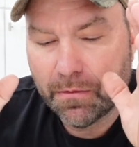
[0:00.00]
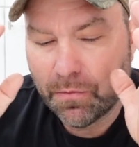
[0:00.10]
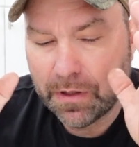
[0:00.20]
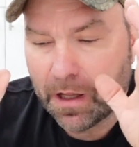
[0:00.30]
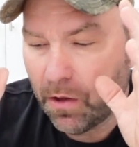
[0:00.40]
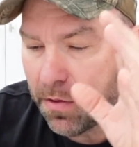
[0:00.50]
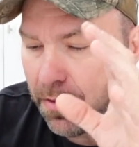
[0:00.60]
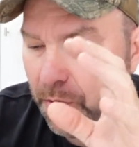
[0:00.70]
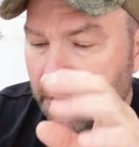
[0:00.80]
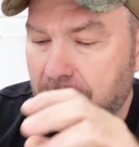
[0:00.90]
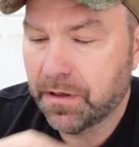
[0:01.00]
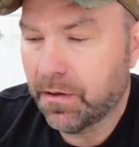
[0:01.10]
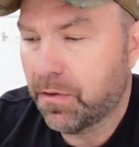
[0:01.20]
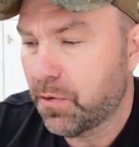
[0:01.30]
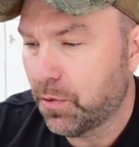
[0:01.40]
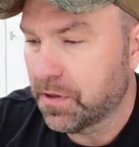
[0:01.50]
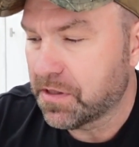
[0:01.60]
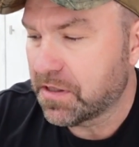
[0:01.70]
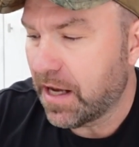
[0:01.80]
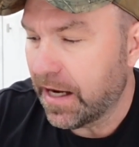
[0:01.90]
when I look through the
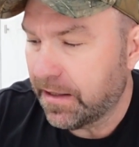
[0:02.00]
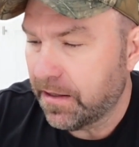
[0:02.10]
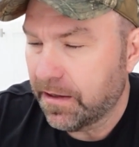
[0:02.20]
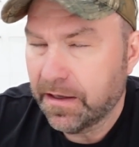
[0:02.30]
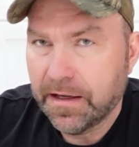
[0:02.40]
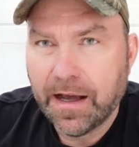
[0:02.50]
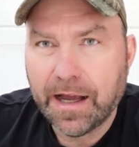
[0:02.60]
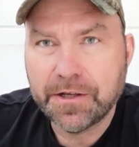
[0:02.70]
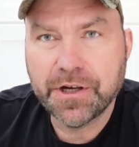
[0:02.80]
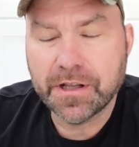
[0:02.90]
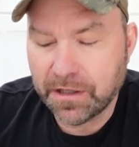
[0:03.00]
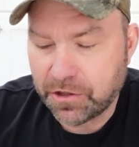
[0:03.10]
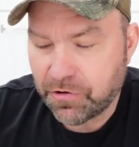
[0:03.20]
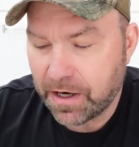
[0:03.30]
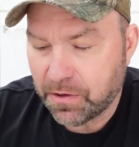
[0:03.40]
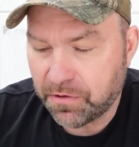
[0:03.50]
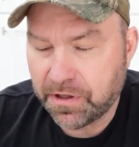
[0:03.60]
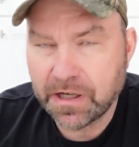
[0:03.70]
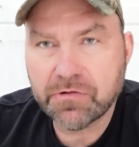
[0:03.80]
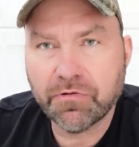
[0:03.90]
sight, I generally try to
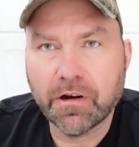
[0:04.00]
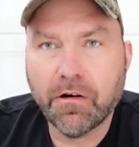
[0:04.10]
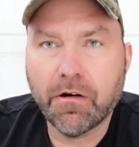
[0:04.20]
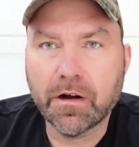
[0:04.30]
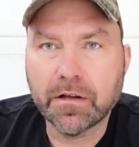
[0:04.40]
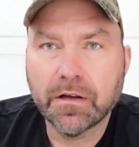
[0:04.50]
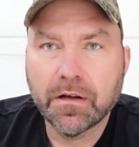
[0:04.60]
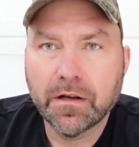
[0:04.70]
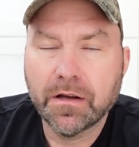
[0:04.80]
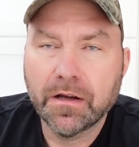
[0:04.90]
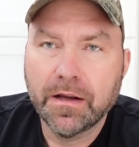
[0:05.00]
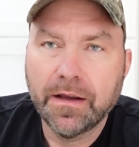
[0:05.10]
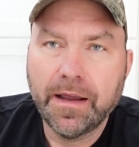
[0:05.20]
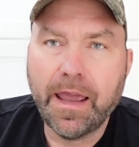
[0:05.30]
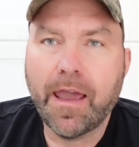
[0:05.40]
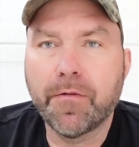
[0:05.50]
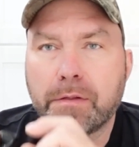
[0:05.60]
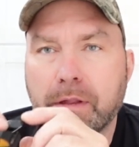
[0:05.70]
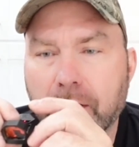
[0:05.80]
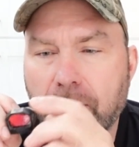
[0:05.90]
disregard
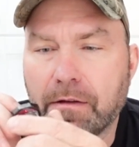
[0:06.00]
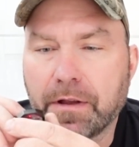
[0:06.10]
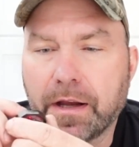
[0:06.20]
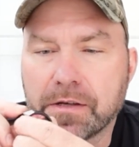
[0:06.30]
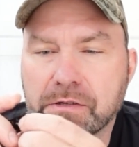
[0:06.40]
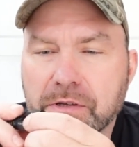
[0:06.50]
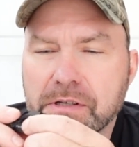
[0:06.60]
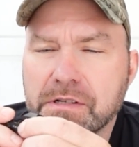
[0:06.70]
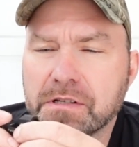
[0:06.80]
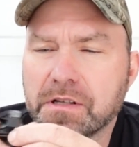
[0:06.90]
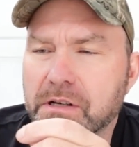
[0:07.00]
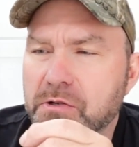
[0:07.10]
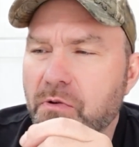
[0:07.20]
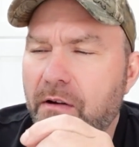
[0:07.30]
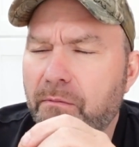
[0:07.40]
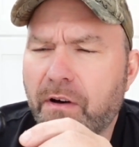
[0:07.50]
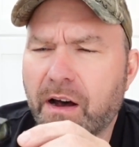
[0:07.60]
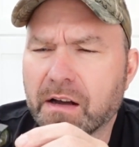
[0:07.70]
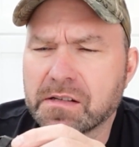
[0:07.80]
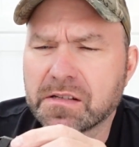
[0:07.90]
everything around here. So this is the Swamp
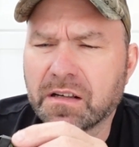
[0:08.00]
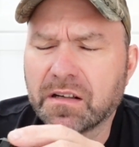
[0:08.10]
Fox